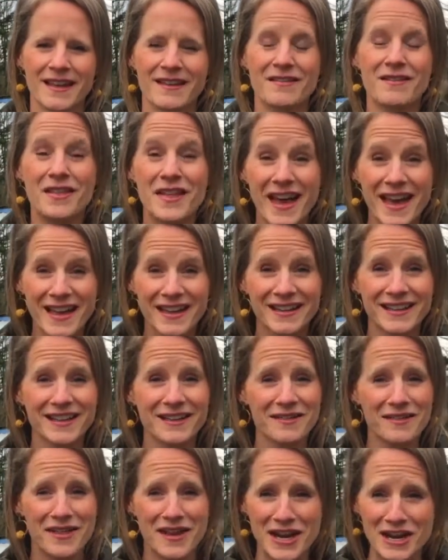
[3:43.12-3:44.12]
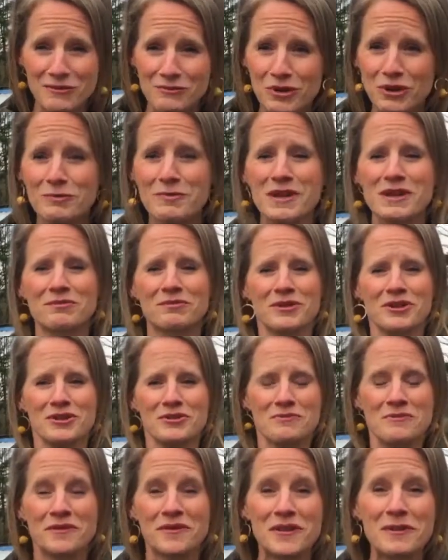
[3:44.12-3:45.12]
Then there will be
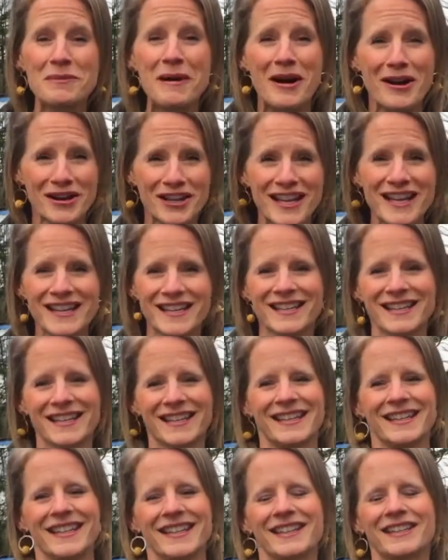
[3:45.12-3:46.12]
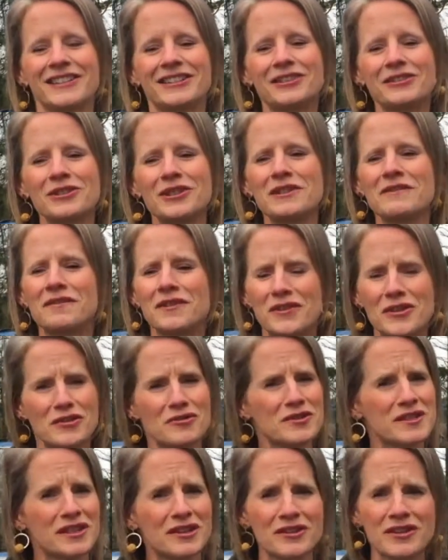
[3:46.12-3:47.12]
room for parking, including for
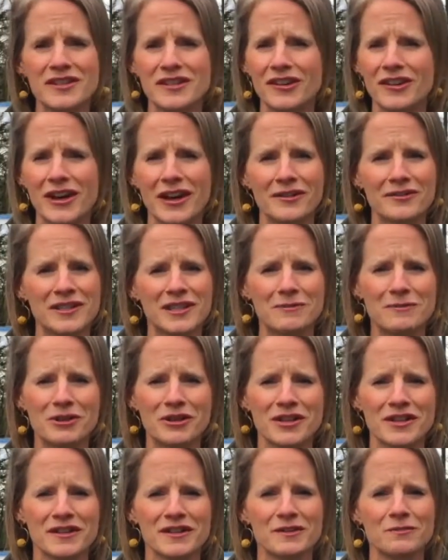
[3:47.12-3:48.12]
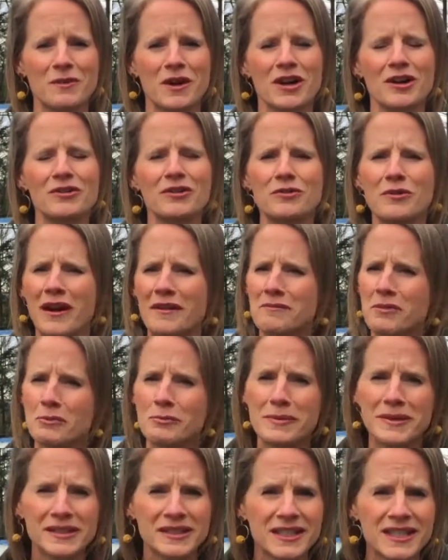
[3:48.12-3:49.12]
those in our Salt House community as well who have
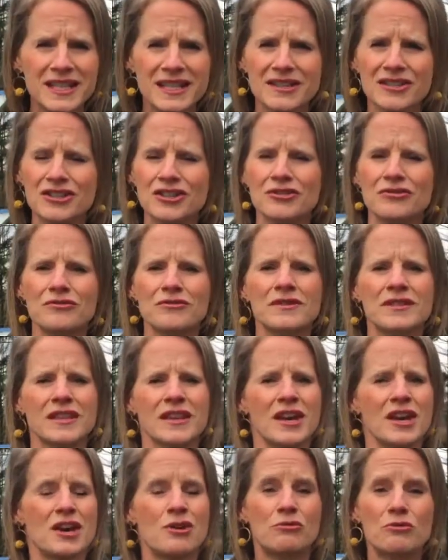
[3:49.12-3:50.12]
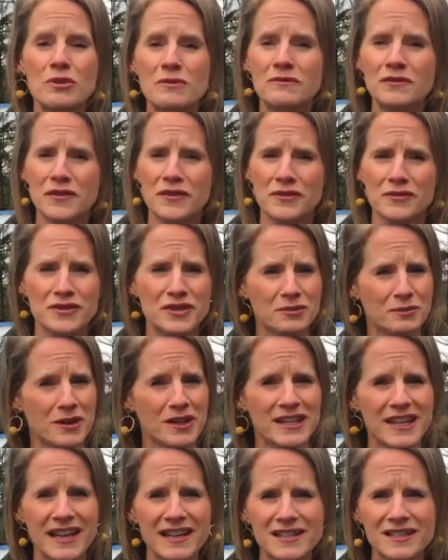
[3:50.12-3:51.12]
mobility issues, room for those who are
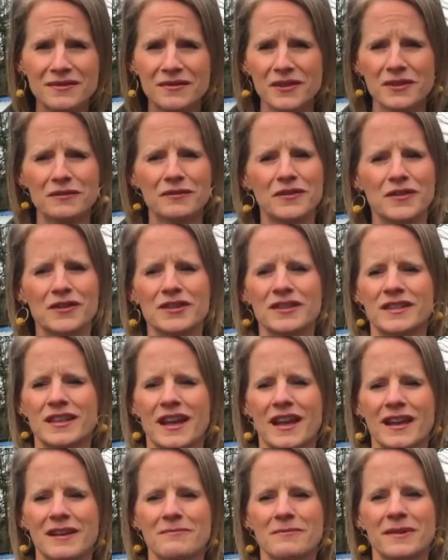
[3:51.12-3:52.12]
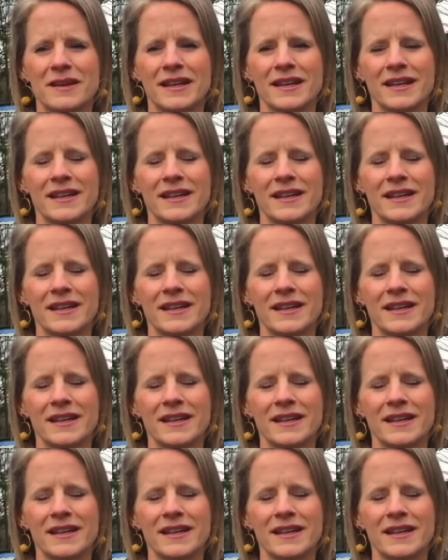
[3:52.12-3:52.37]
guests for the first time.